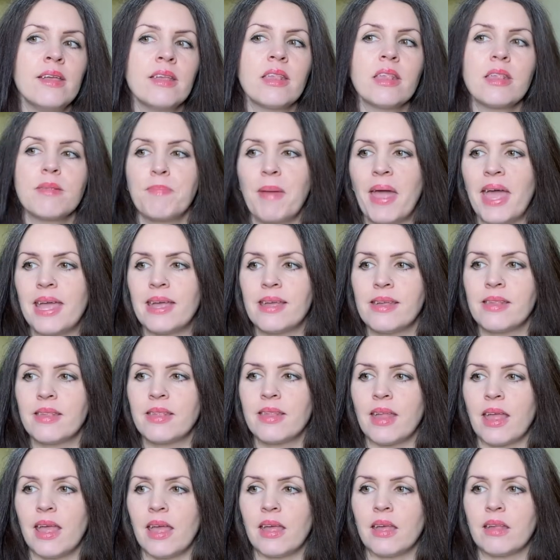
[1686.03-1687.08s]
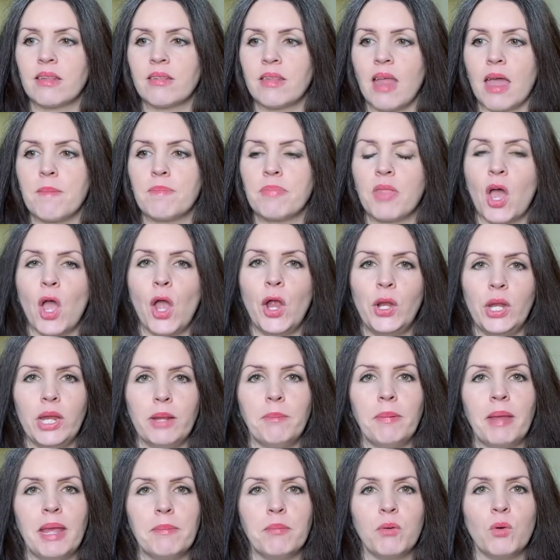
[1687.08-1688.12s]
space except that only
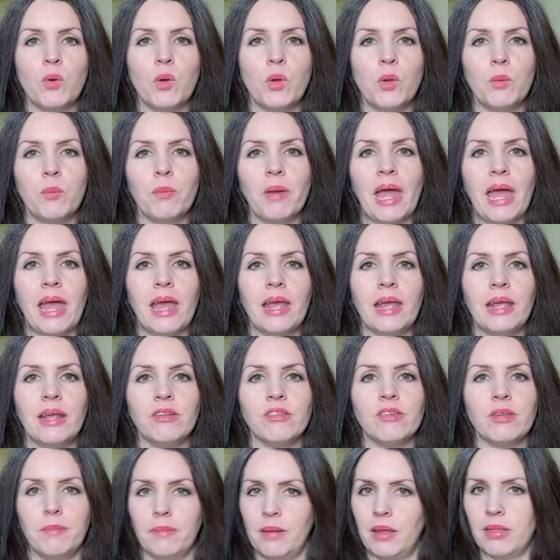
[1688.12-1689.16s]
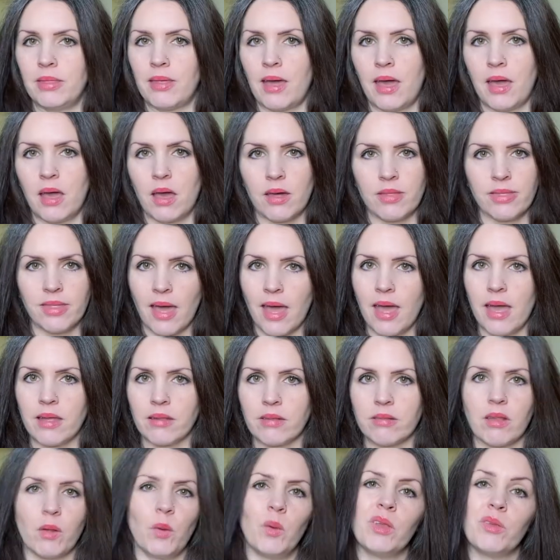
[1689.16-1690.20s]
people who pay to be there are there
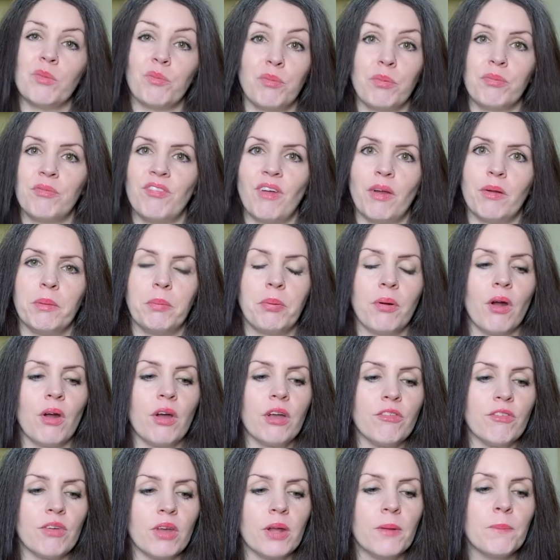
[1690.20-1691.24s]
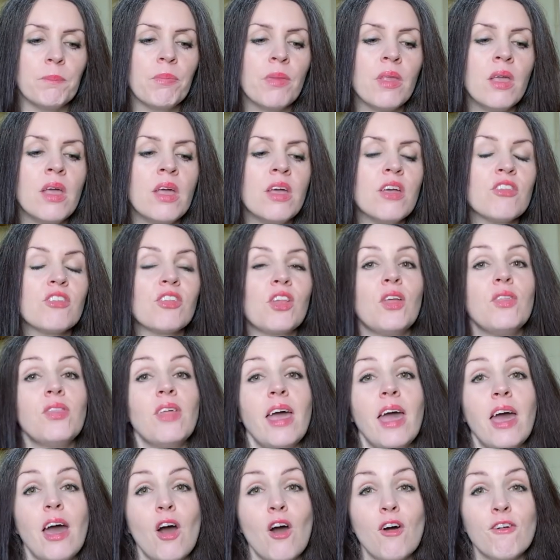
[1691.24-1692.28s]
so it's very private so
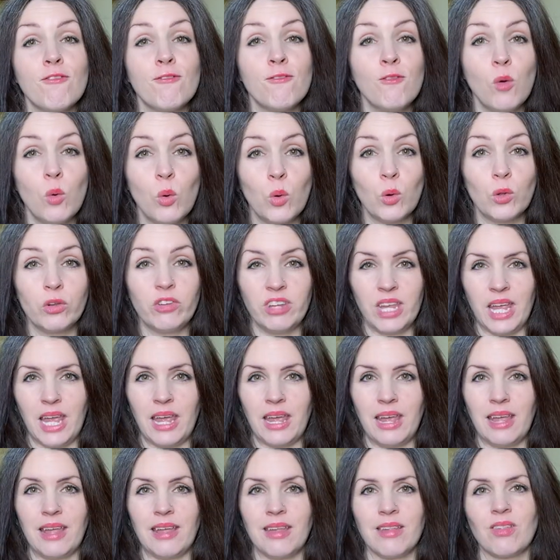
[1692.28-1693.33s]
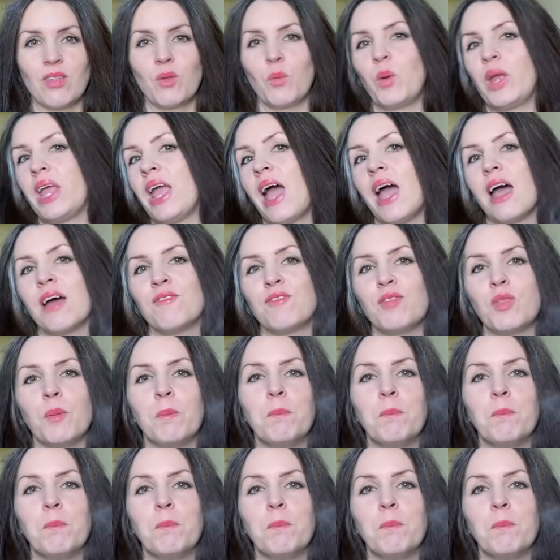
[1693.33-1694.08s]
there are four tiers we have the